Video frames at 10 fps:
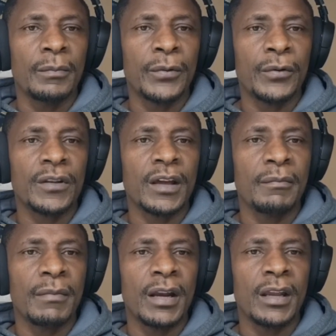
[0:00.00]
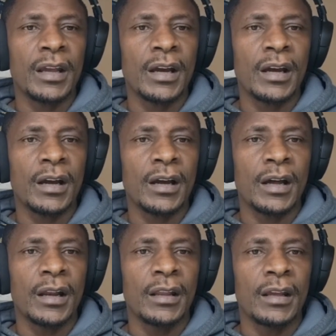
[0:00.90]
put their money
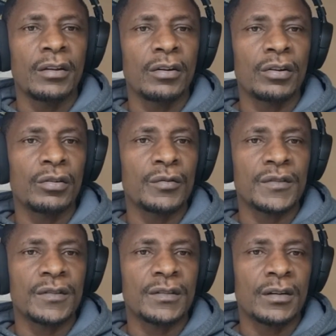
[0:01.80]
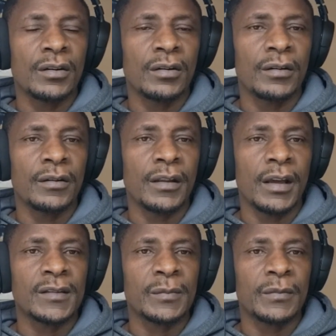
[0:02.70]
and they don't lose, or they
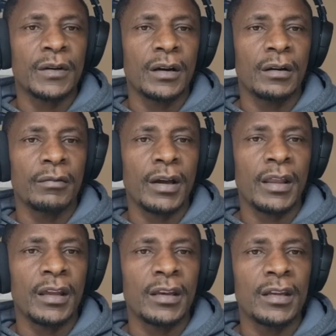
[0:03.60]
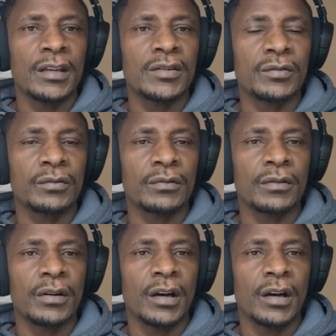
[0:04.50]
are where they need to